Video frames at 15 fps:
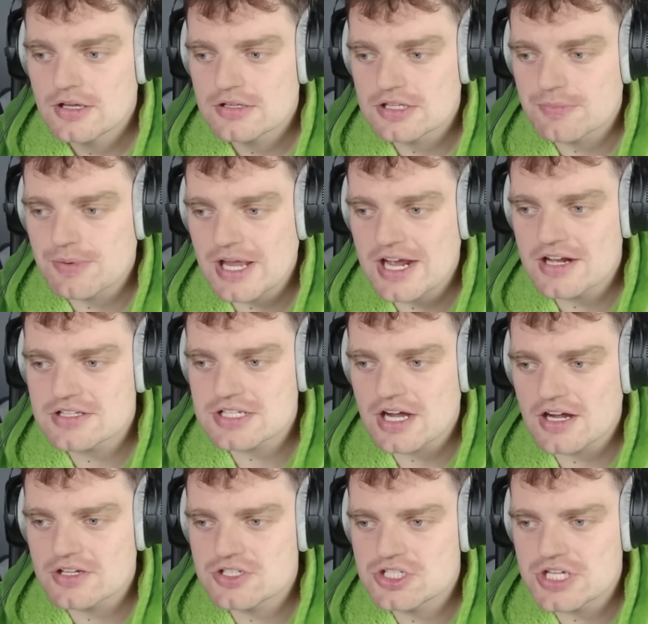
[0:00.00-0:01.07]
The players
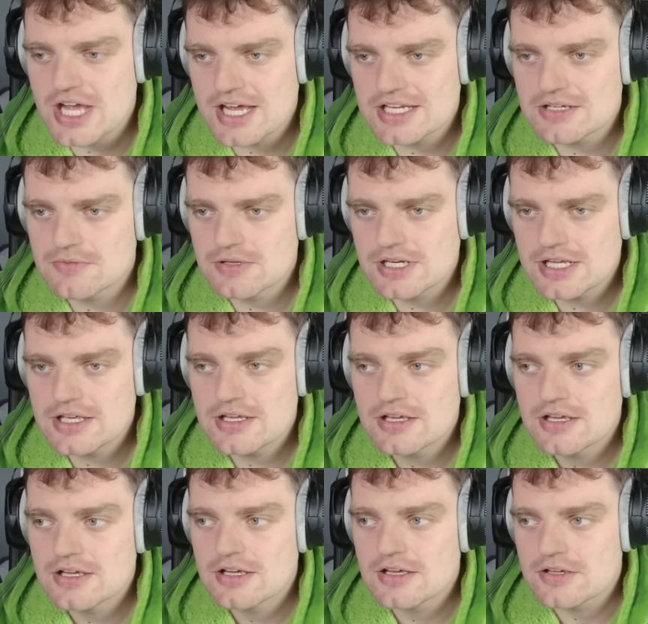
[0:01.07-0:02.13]
are genuinely
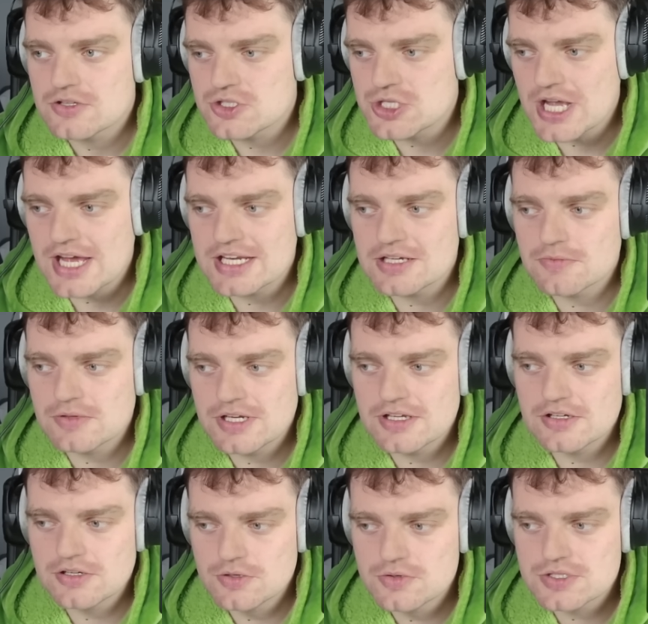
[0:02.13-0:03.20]

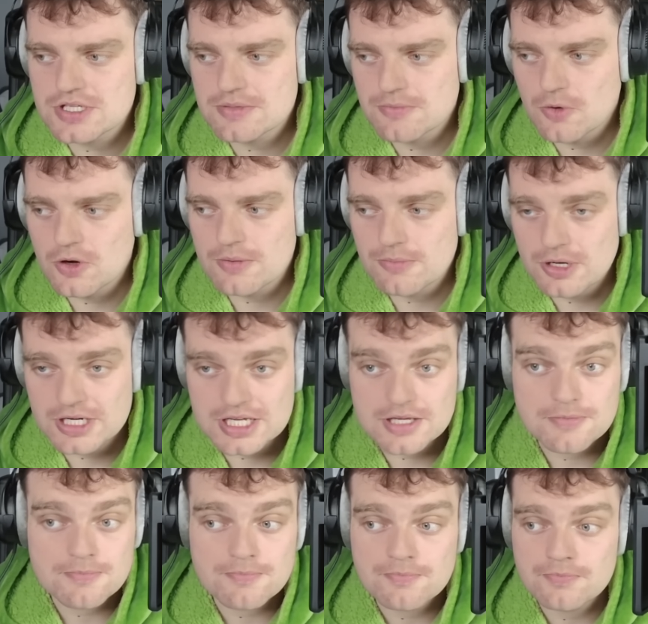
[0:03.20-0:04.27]
losing more
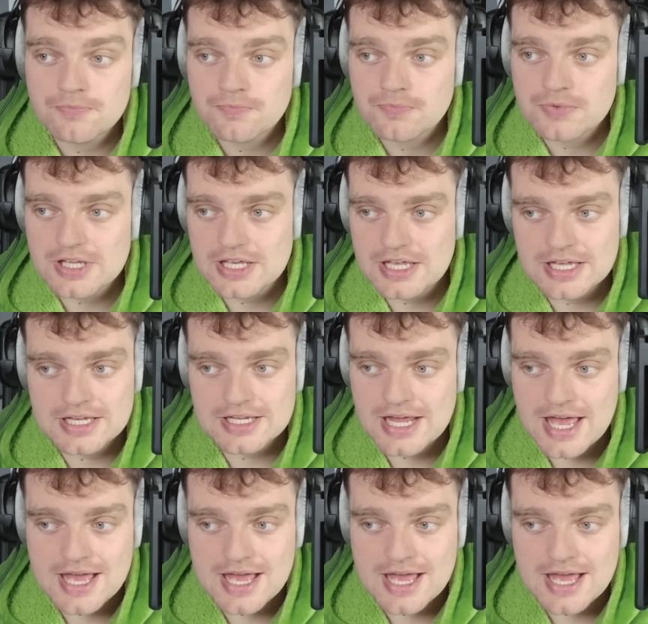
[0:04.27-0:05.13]
money in